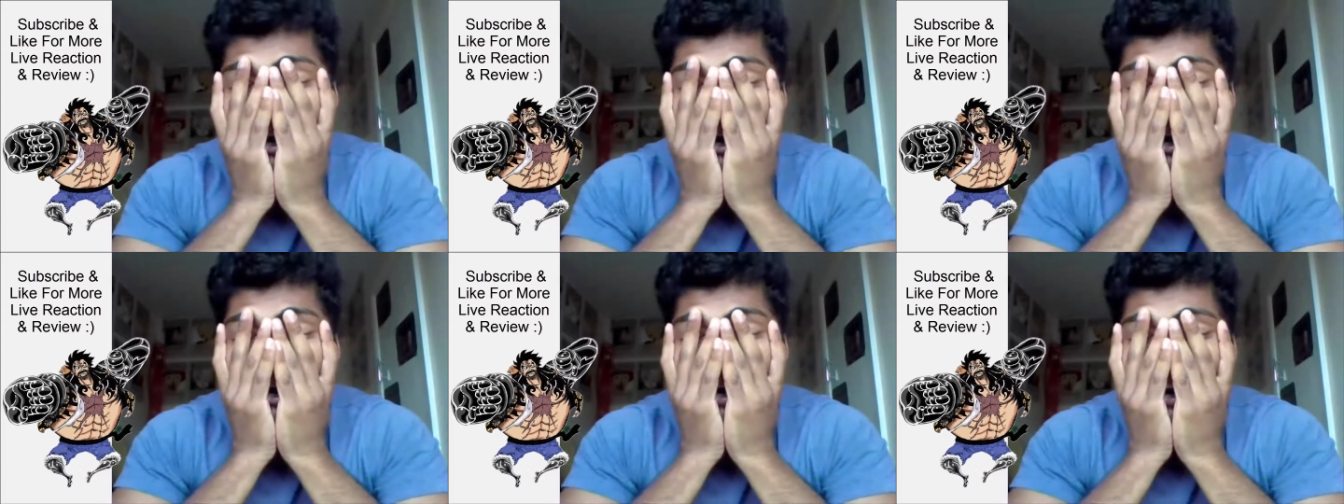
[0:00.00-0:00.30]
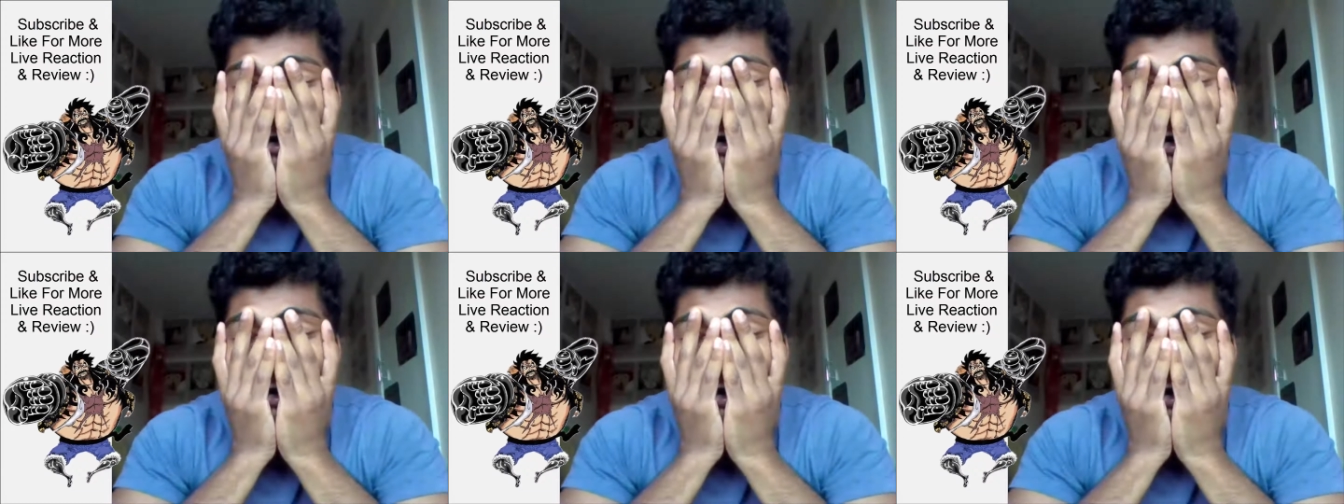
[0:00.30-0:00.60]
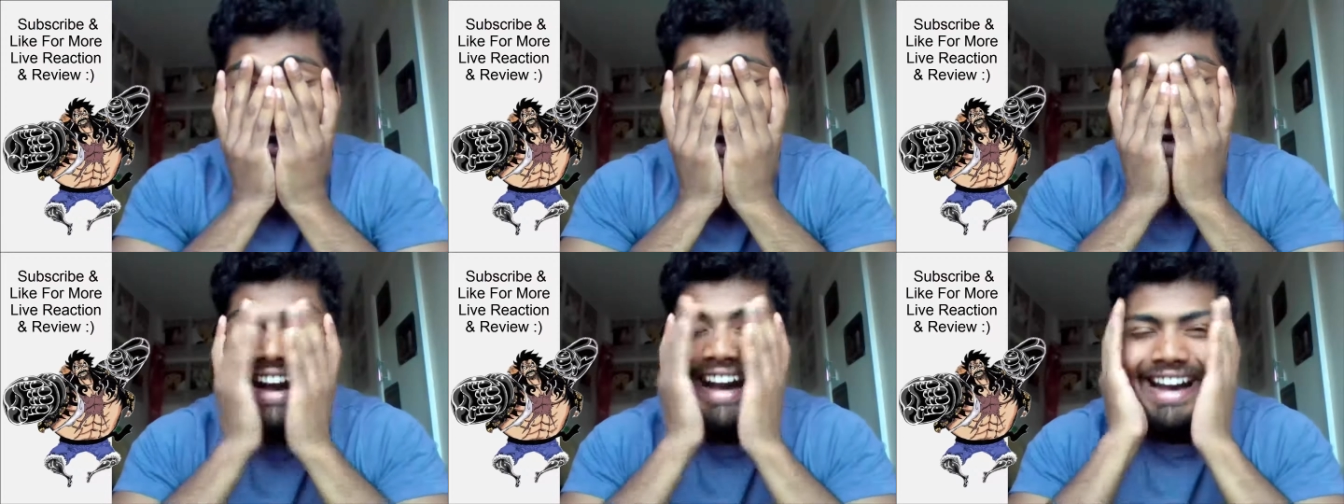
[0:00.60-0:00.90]

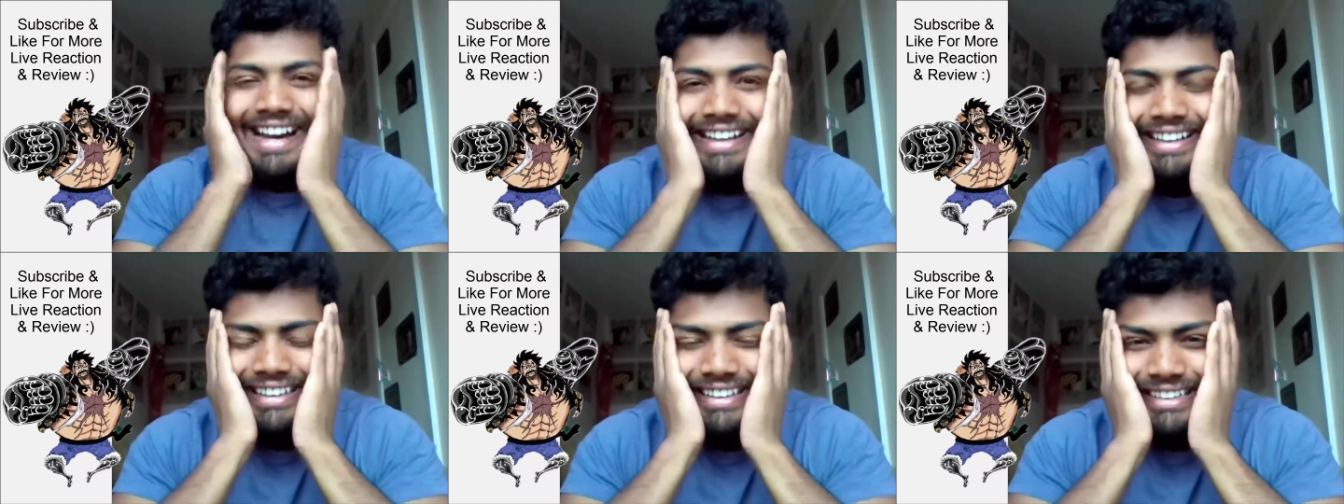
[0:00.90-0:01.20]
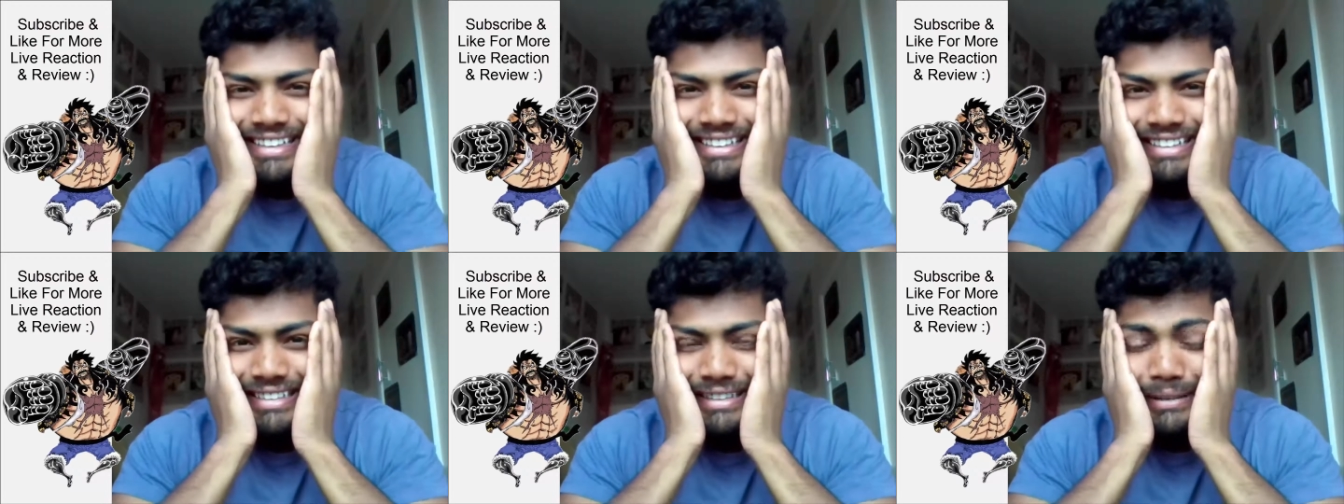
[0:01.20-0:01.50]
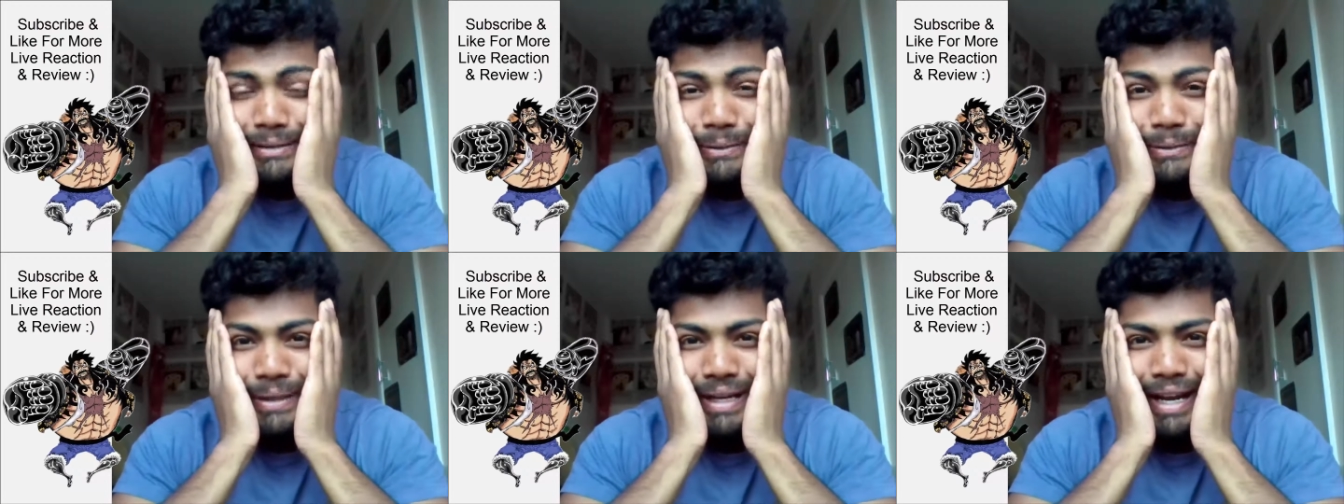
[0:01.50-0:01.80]
Ah,
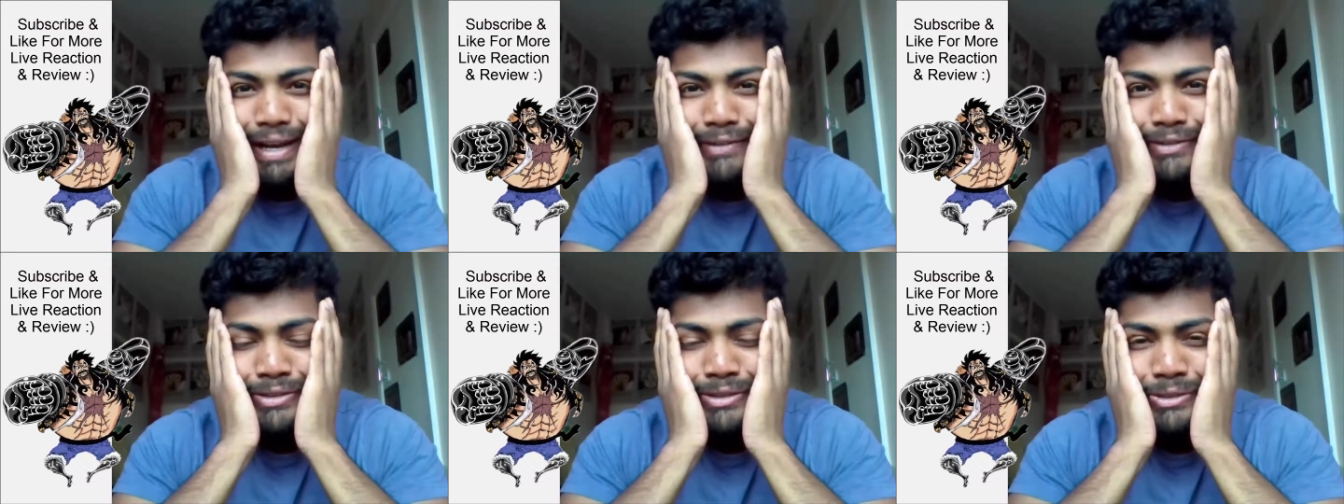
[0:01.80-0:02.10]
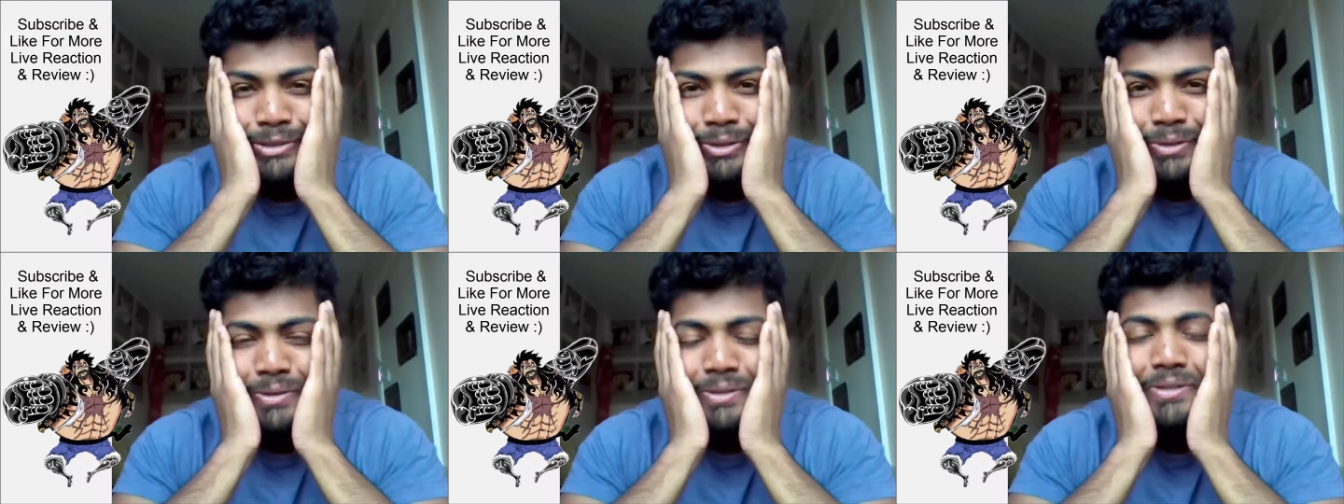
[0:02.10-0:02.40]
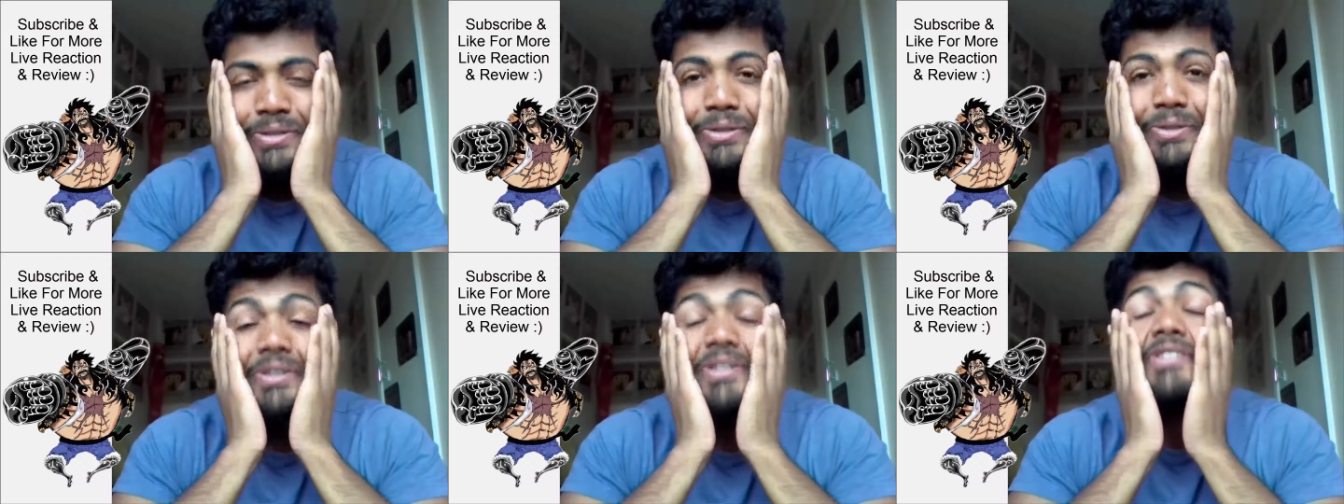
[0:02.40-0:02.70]
you have to go
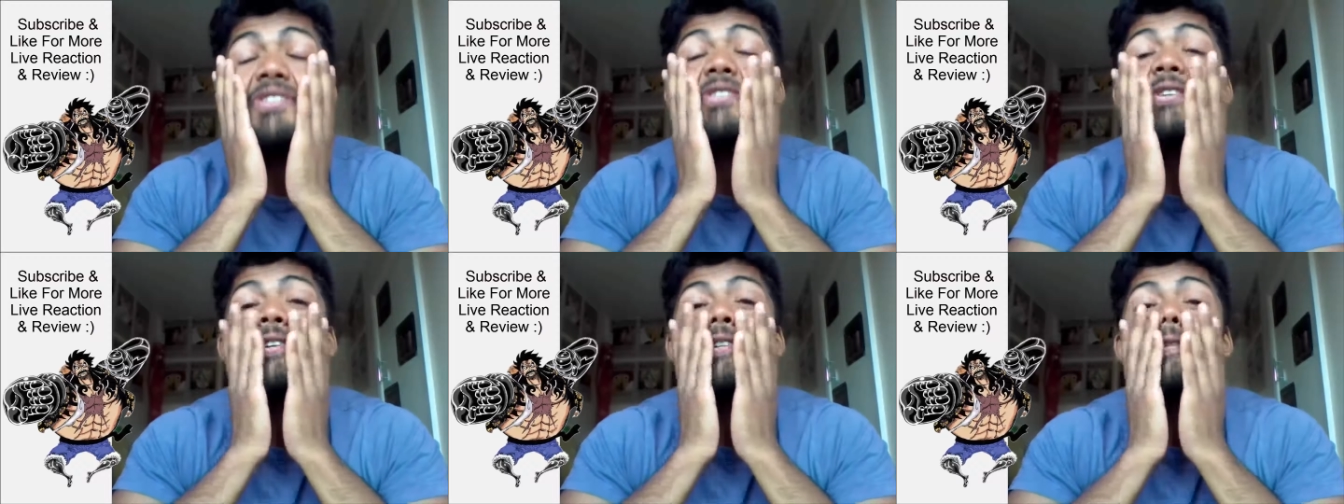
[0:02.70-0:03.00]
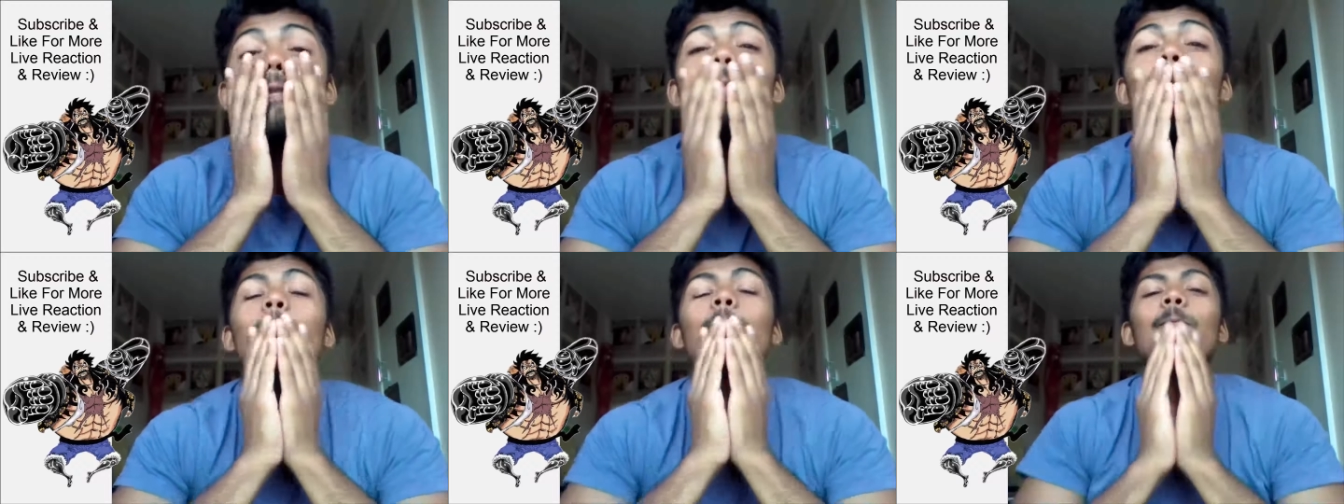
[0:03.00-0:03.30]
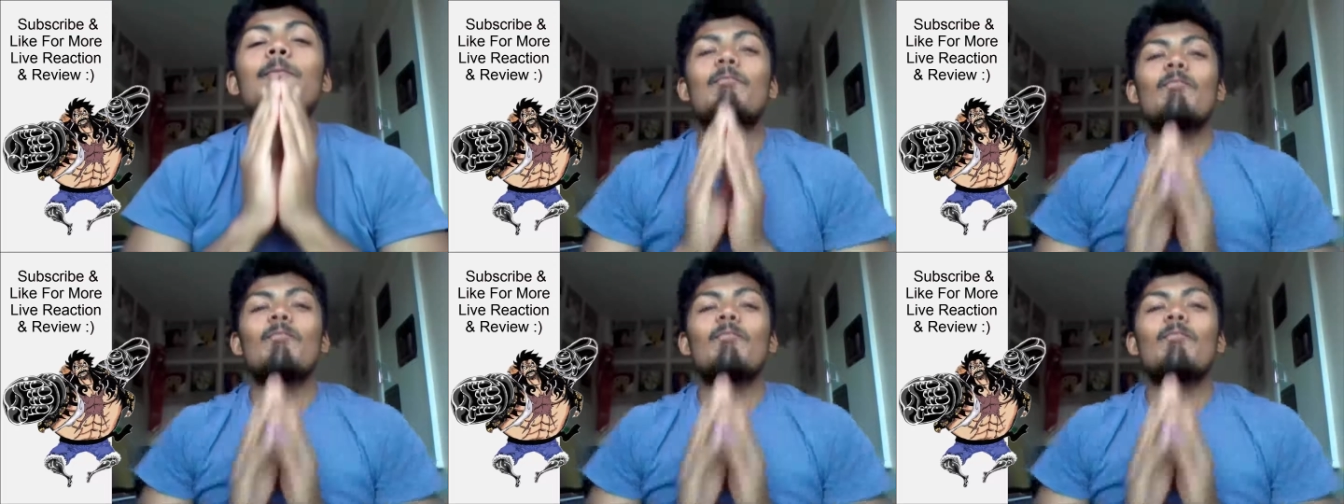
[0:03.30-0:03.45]
and do this, don't you?